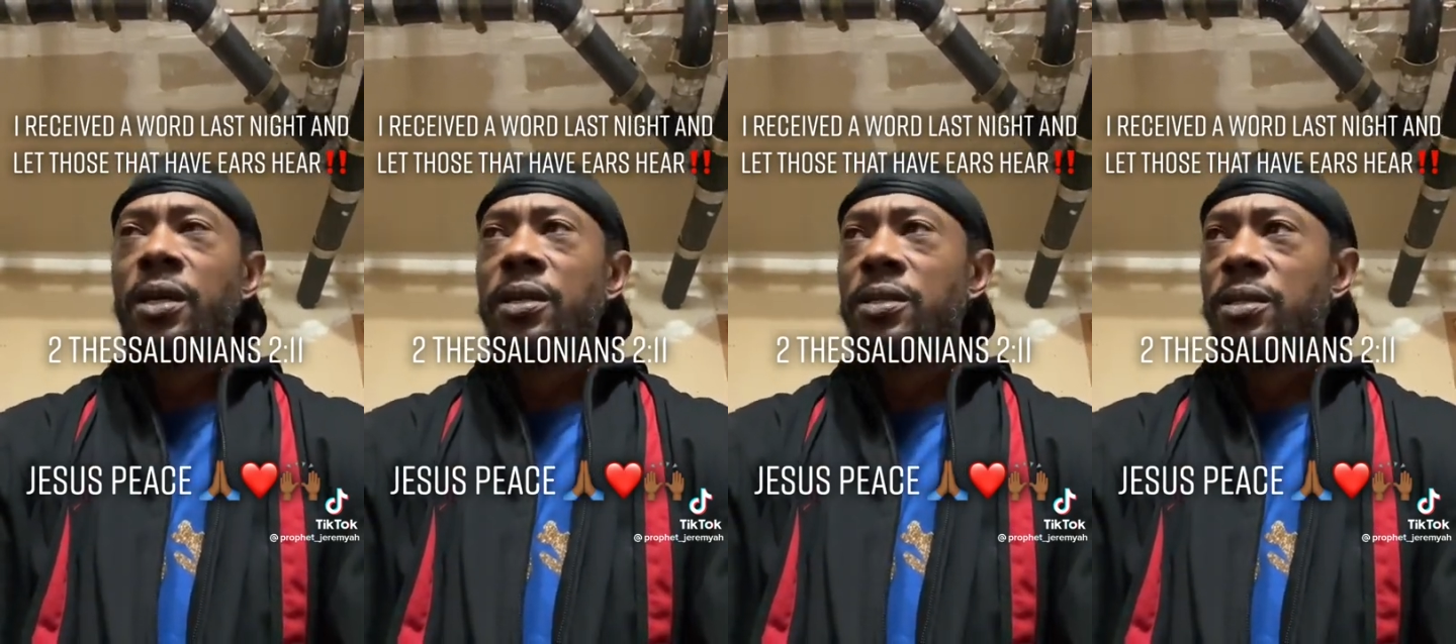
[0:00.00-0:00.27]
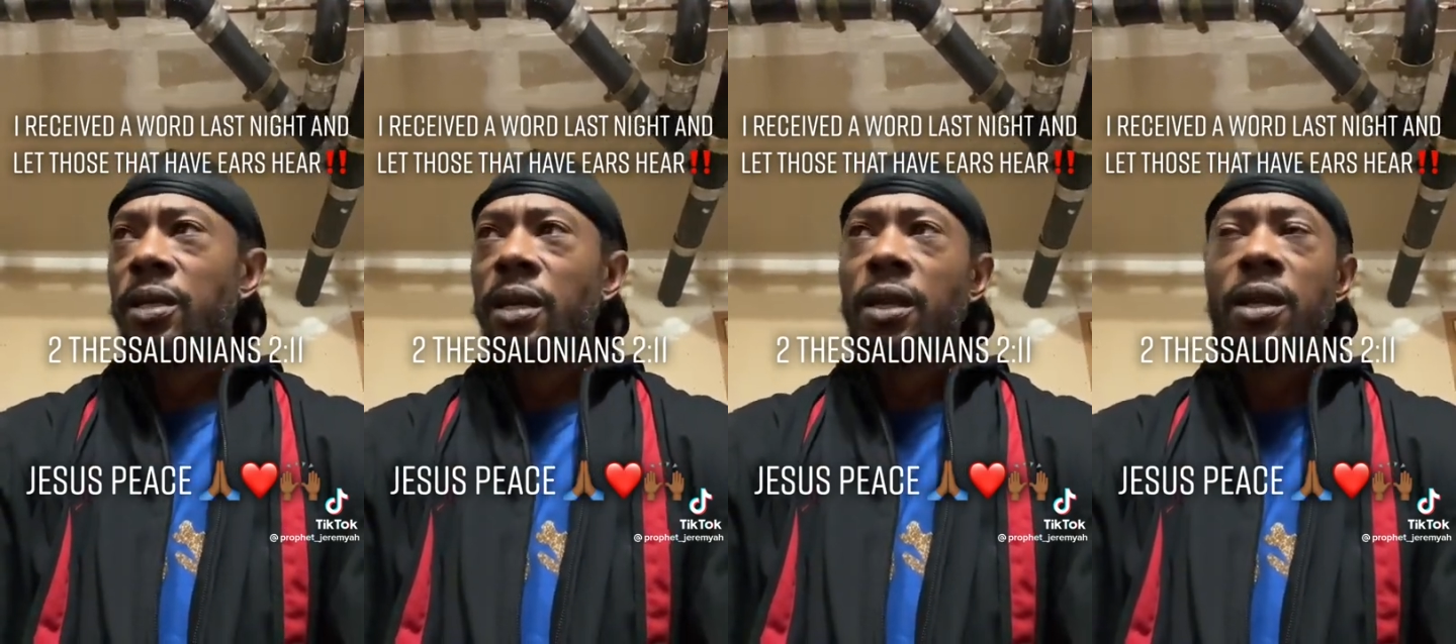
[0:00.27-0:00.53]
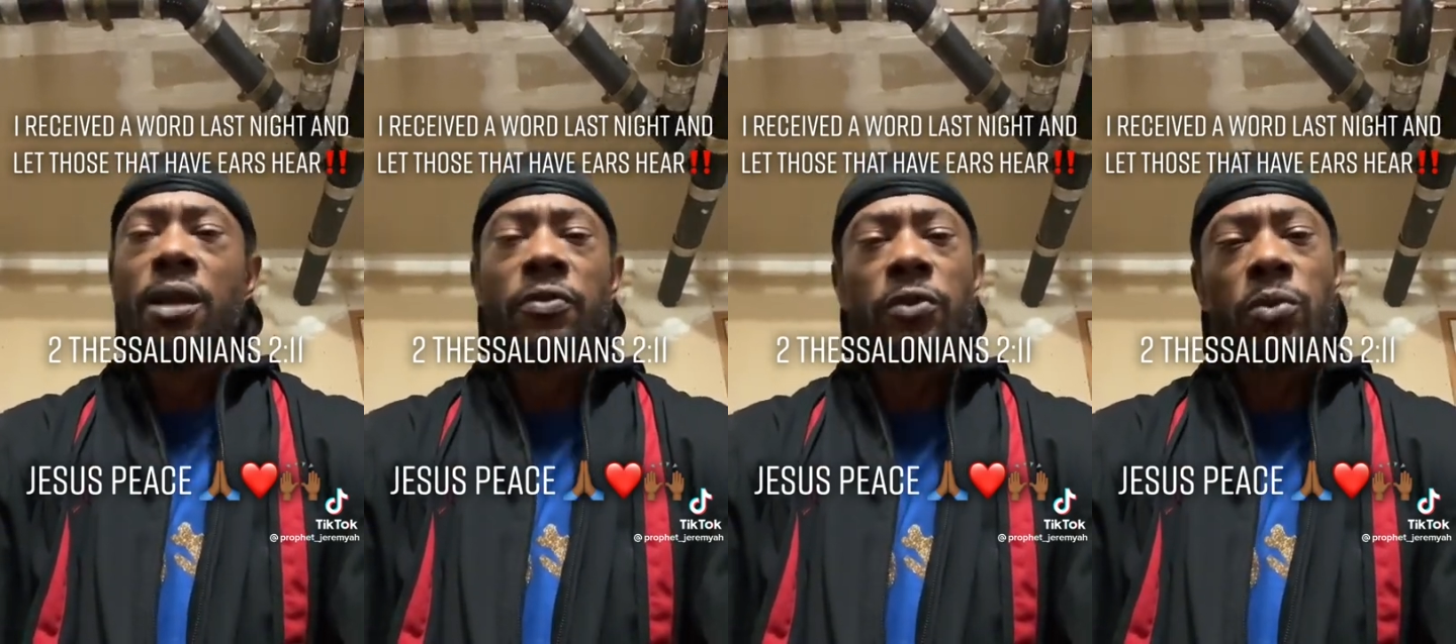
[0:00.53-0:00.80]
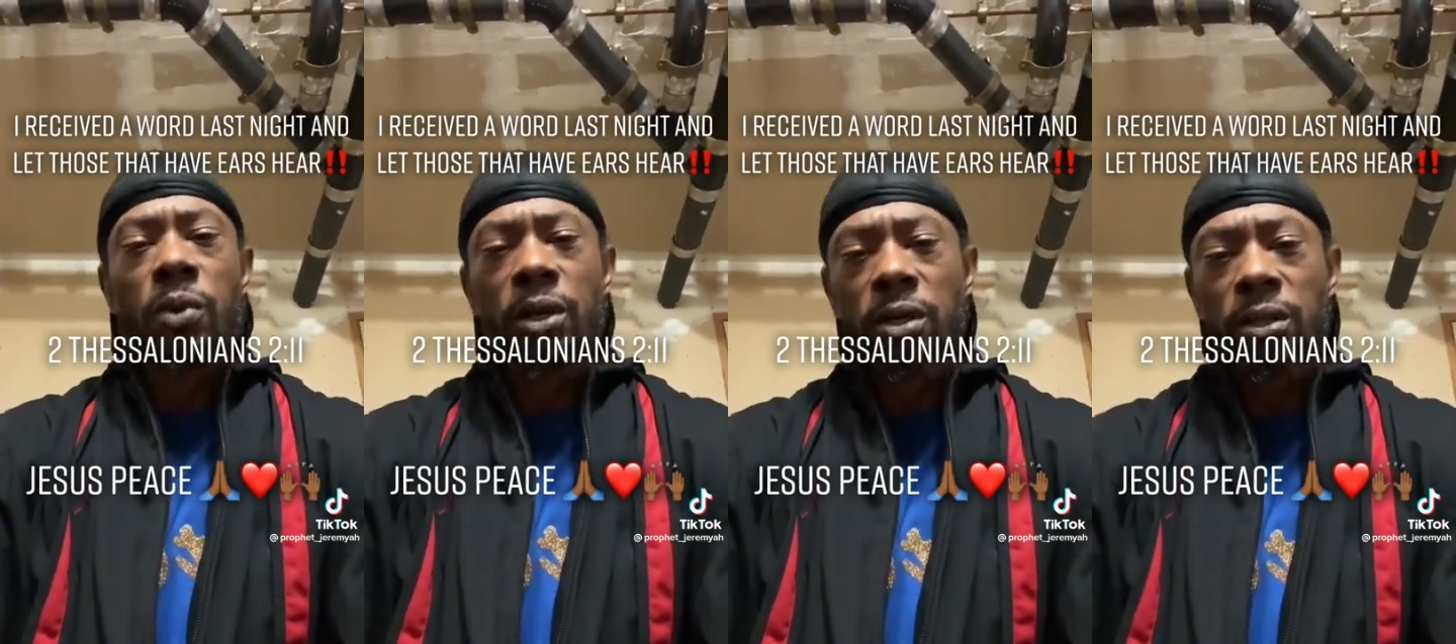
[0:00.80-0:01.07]
He said, I gave you
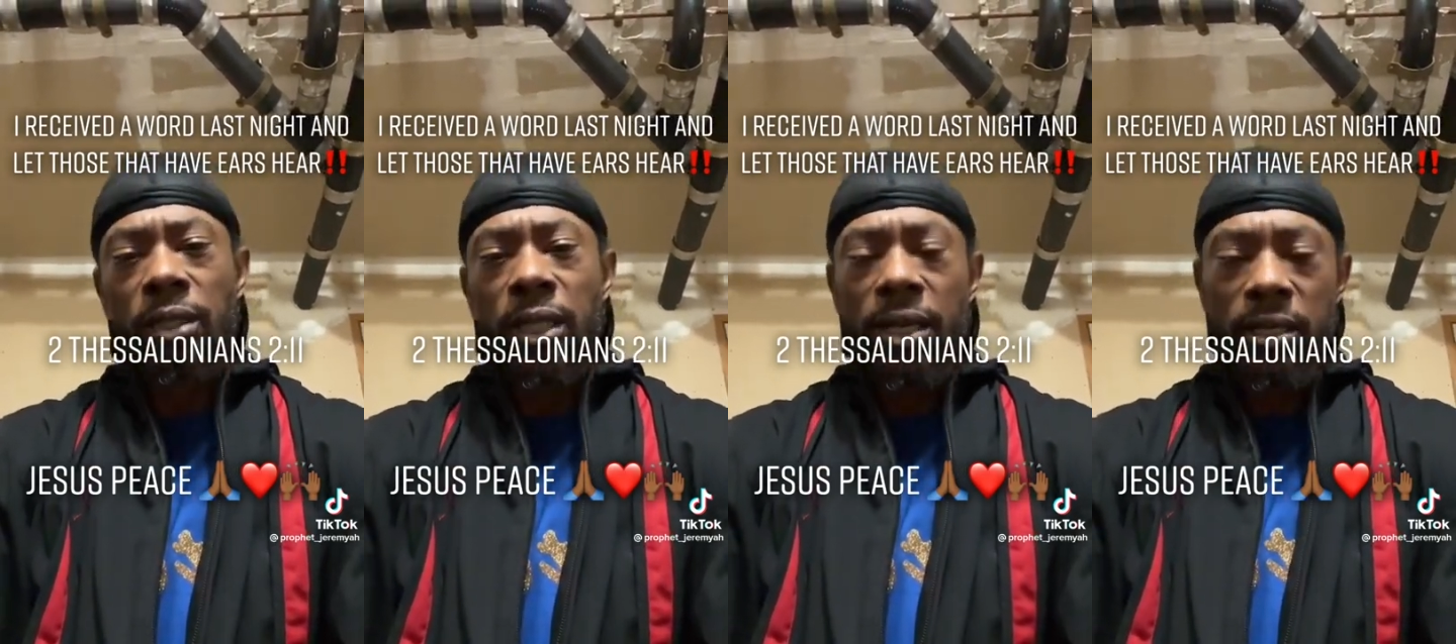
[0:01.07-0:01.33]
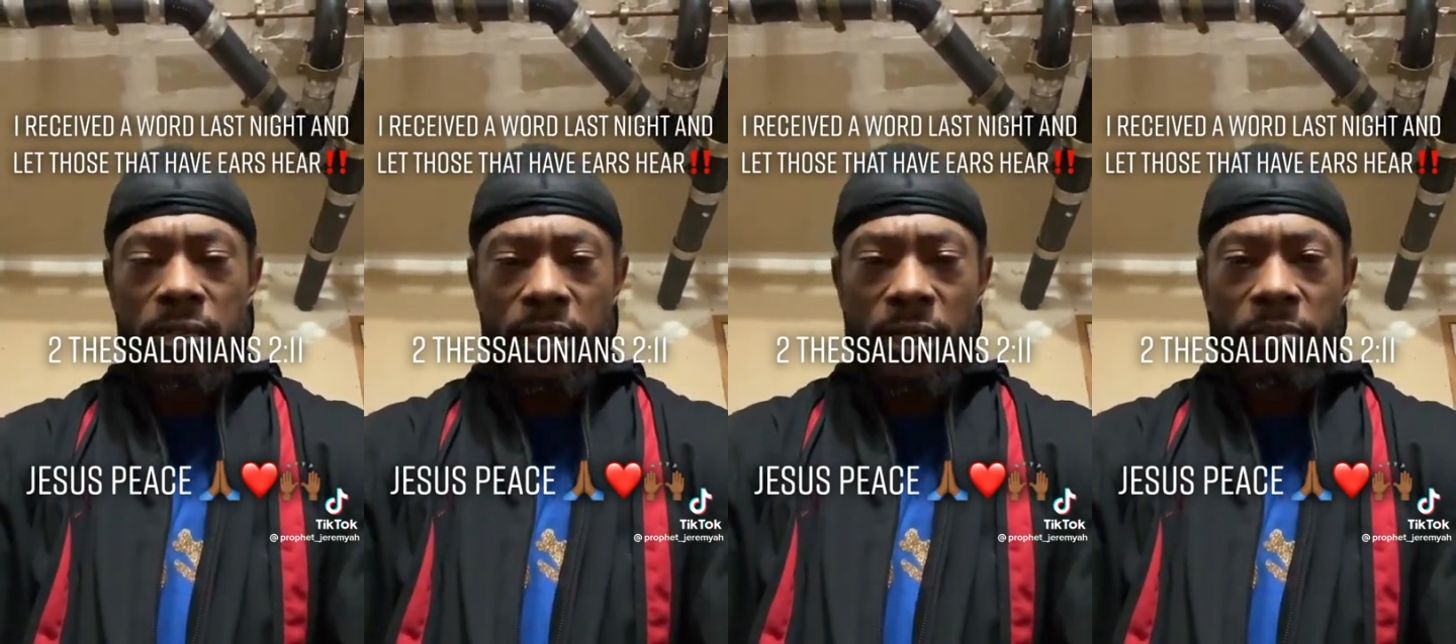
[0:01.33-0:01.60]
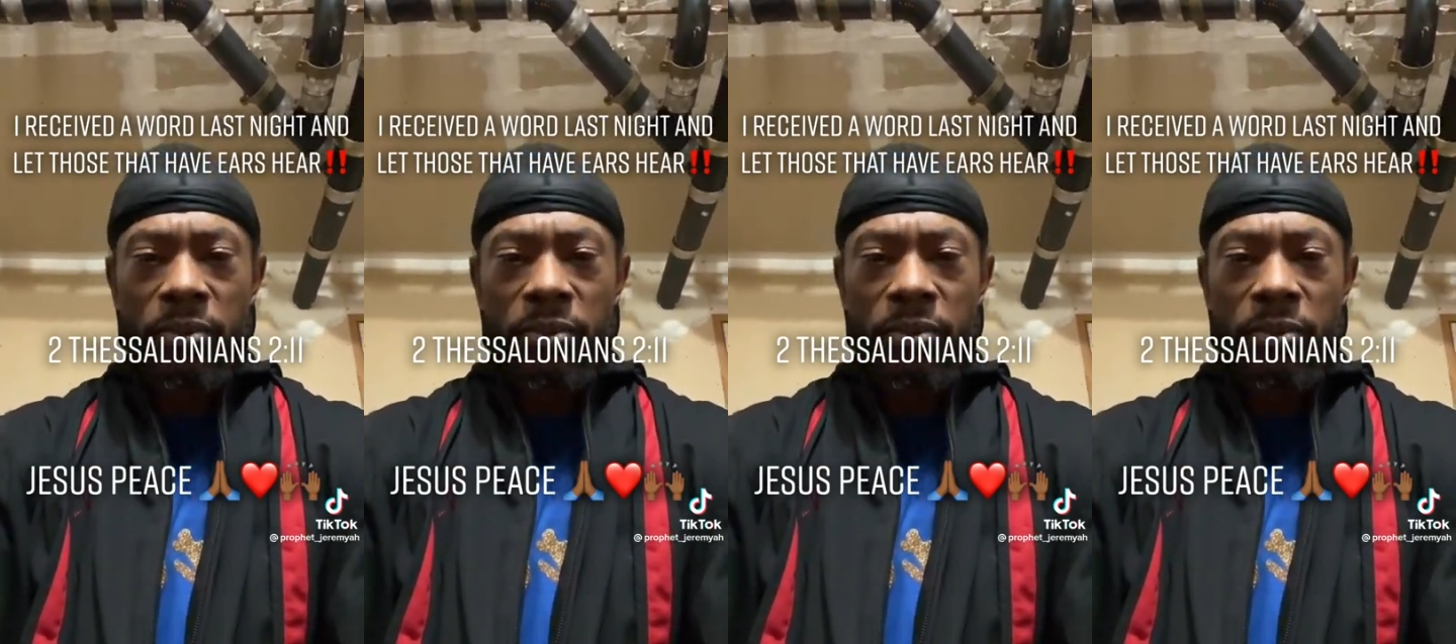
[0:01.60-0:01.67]
word last night,